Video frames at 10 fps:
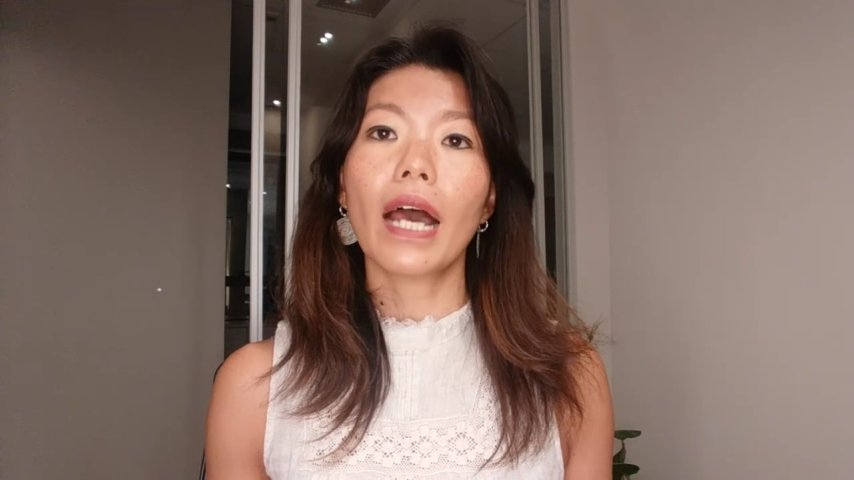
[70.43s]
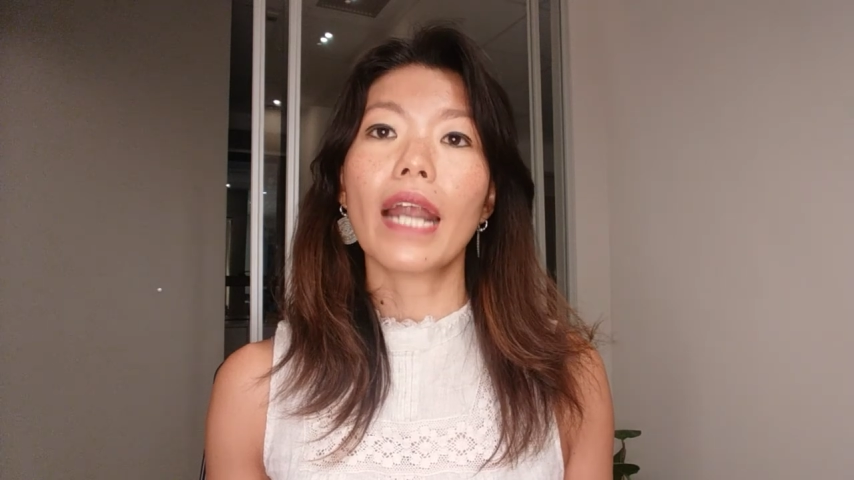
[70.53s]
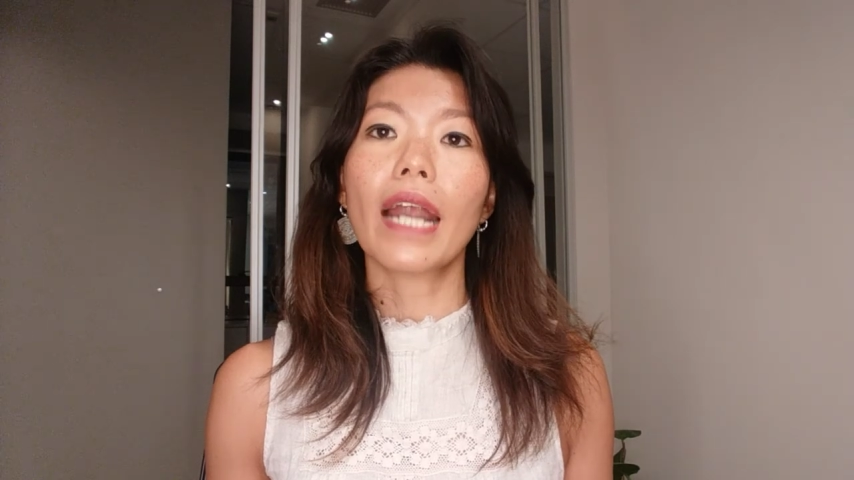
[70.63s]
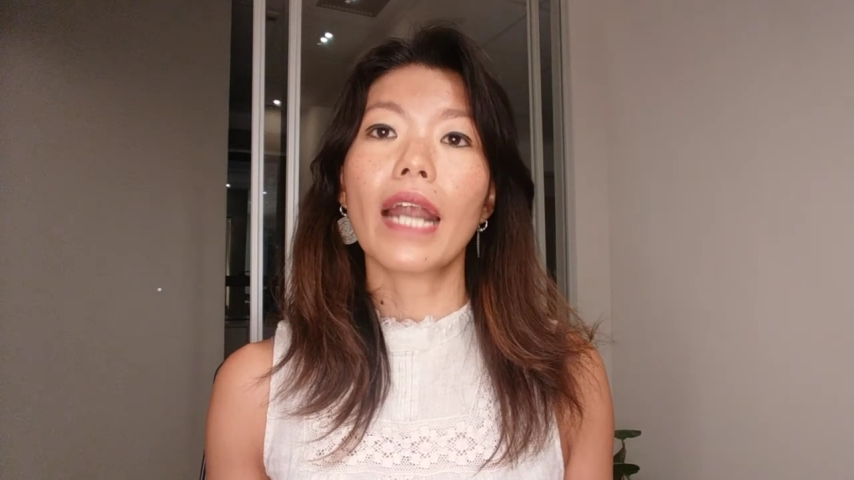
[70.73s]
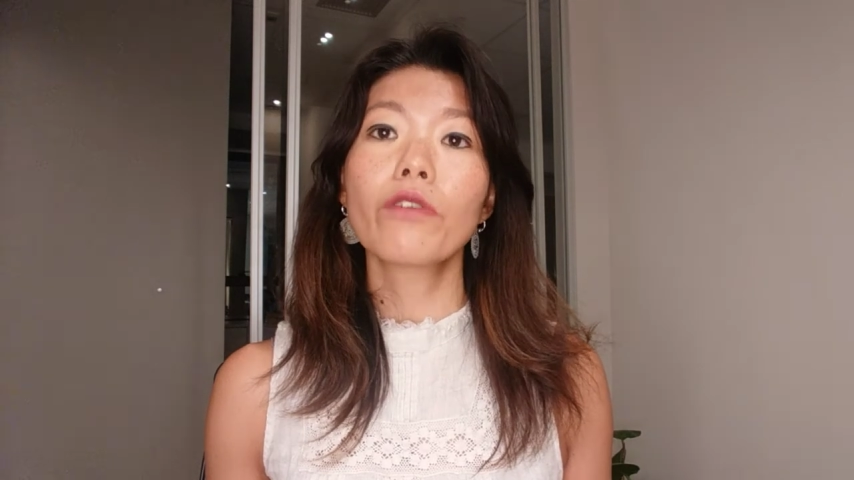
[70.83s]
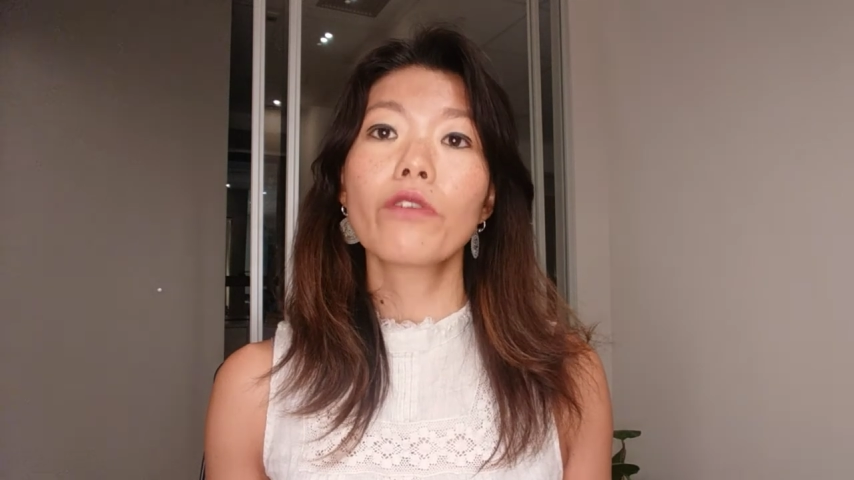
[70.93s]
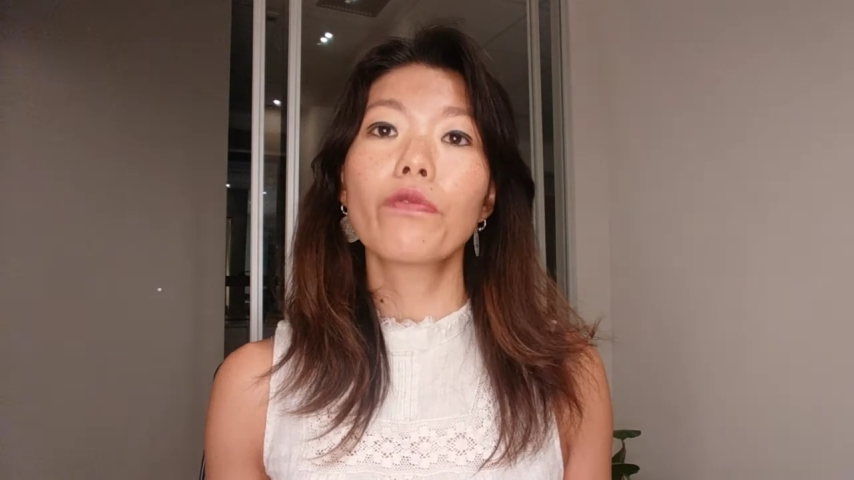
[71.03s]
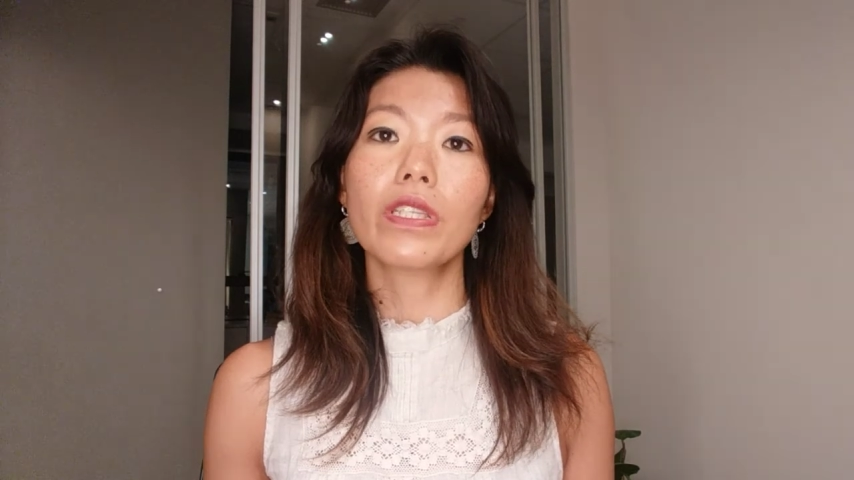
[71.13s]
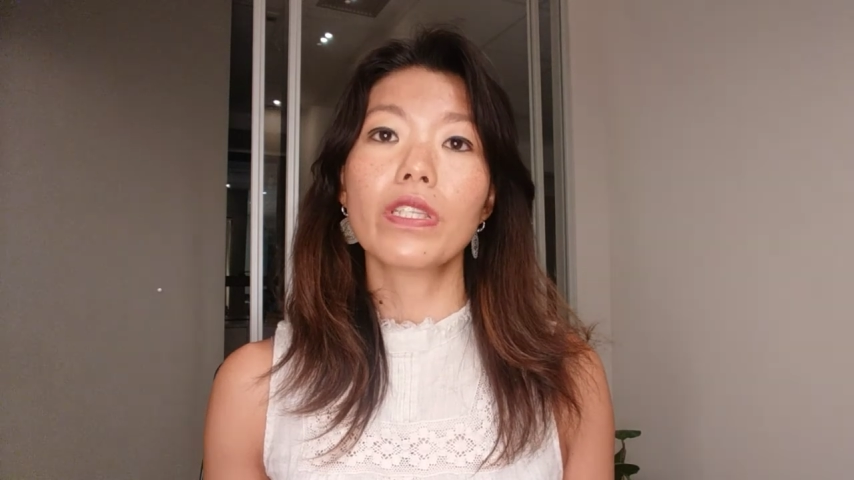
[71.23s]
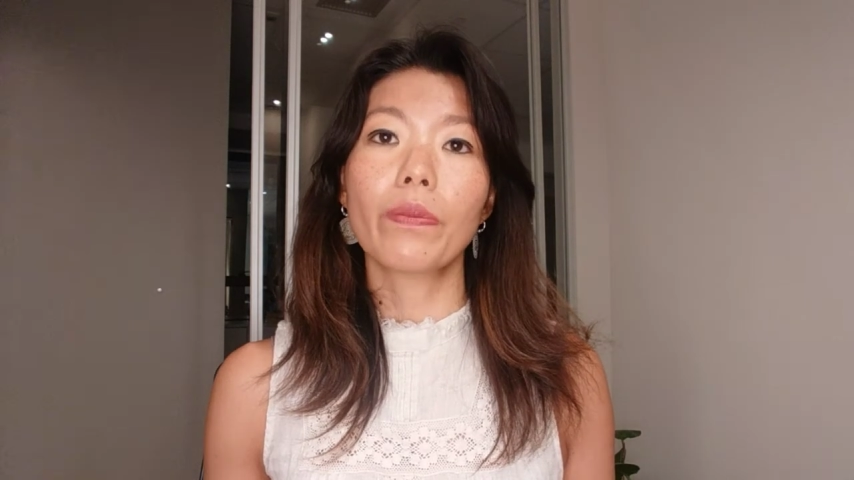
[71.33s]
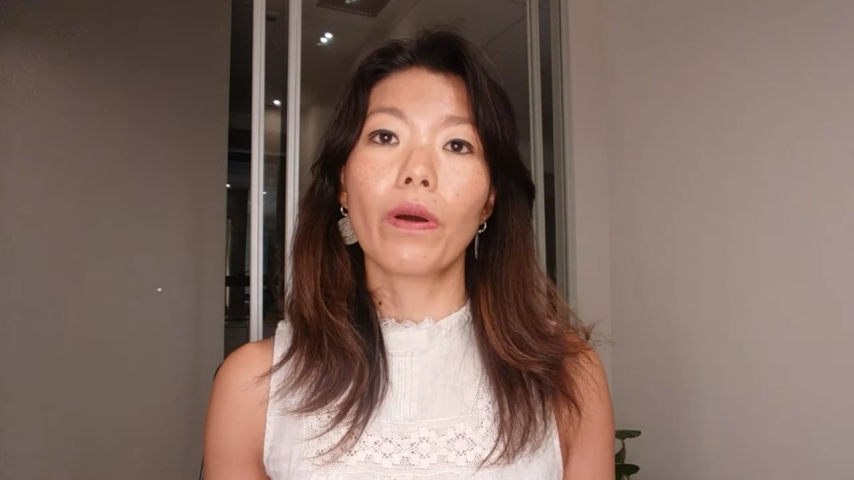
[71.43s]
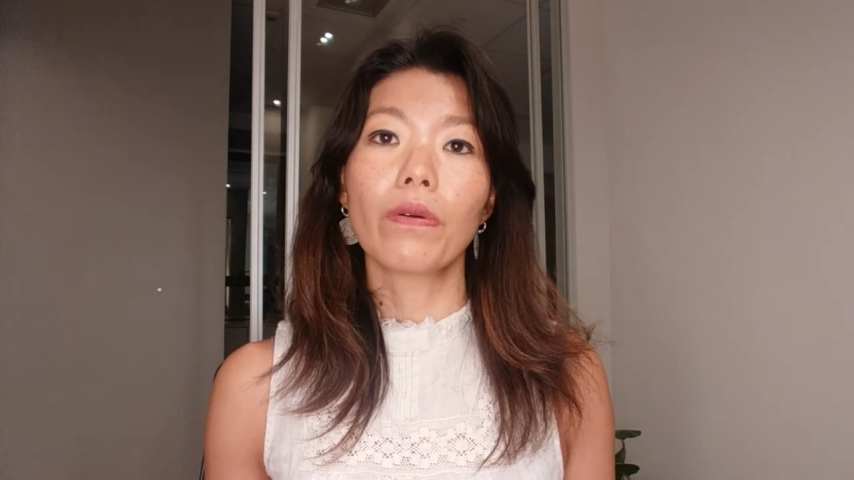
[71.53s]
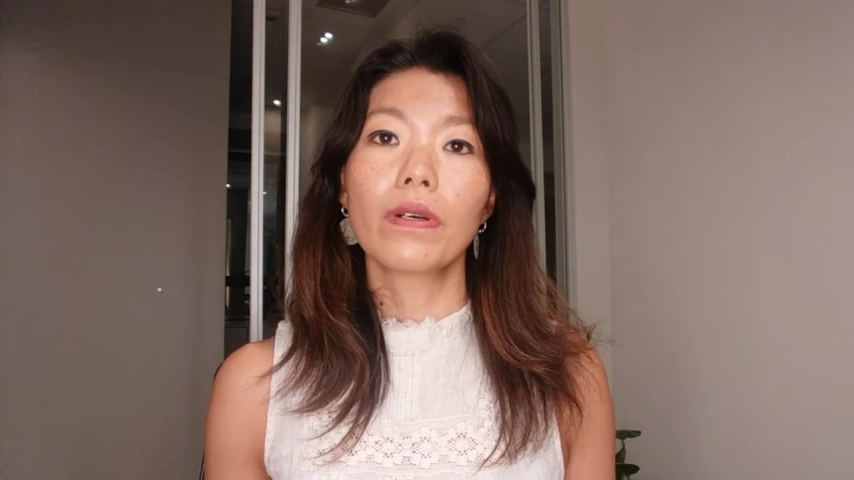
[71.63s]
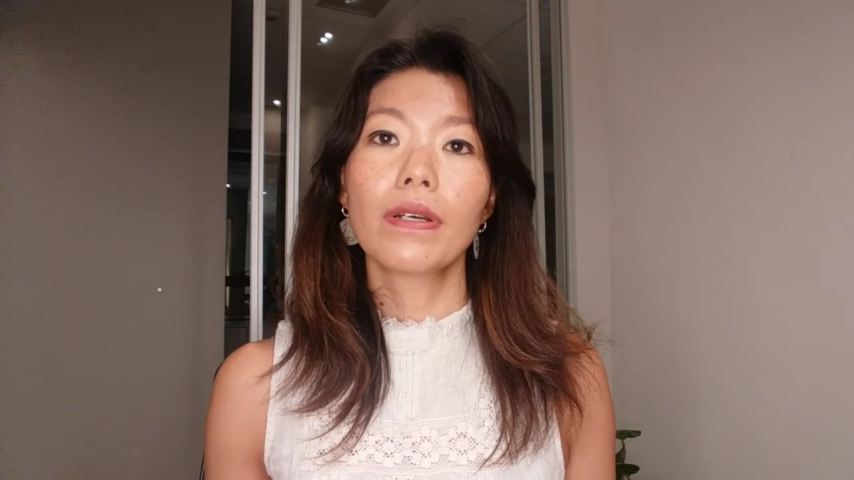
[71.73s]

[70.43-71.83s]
are still invisible,